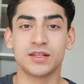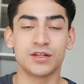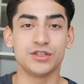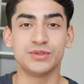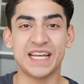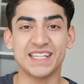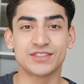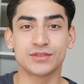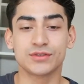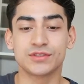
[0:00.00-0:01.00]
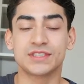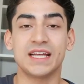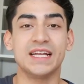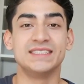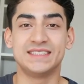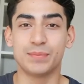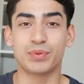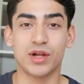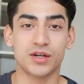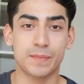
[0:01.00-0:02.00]
Utensils,
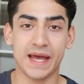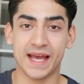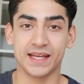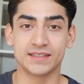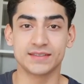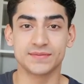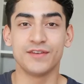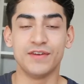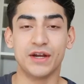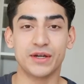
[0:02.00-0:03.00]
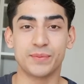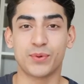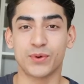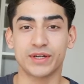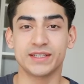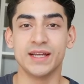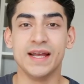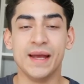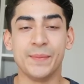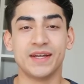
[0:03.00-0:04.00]
Ziploc bags. Very important
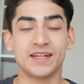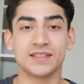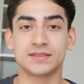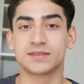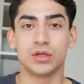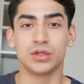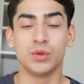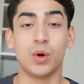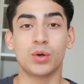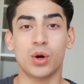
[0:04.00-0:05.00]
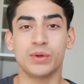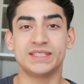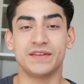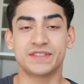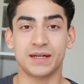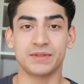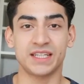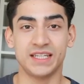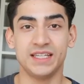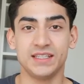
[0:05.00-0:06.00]
because you won't always have time to
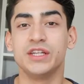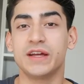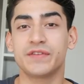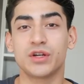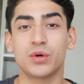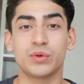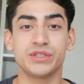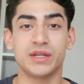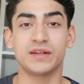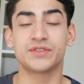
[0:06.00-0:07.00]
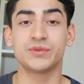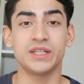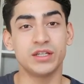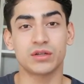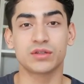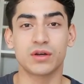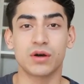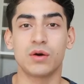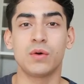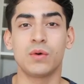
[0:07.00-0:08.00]
eat. You never know when you have to eat on the
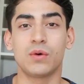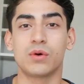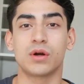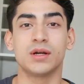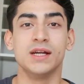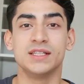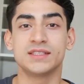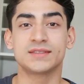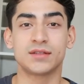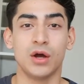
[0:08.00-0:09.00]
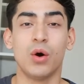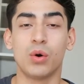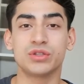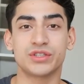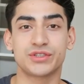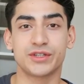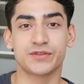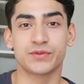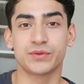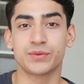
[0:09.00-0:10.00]
go or just hold on to your
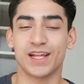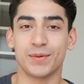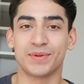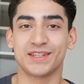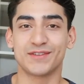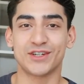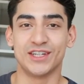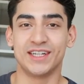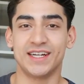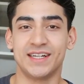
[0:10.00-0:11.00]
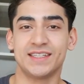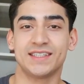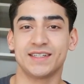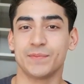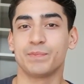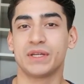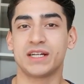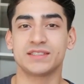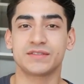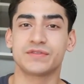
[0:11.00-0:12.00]
food. Believe it or not,
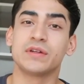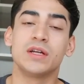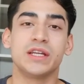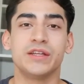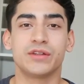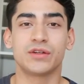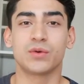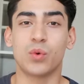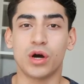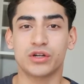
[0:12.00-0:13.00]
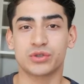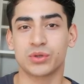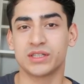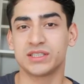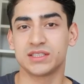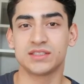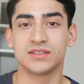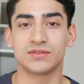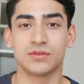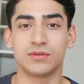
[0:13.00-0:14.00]
because of either water
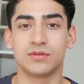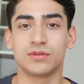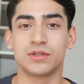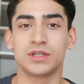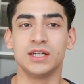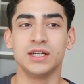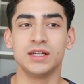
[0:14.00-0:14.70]
shortages or